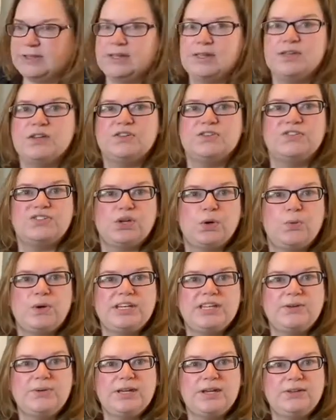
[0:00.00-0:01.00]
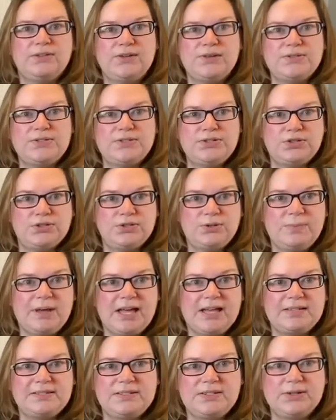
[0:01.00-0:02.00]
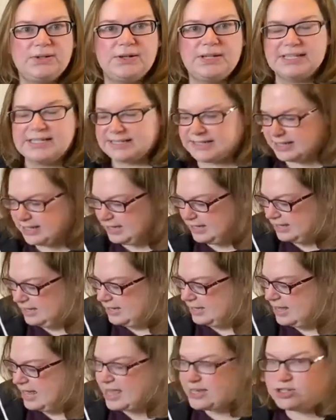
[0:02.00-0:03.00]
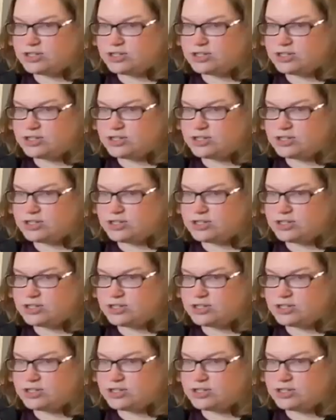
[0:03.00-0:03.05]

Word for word: So when you hear those two bells, you're gonna sing and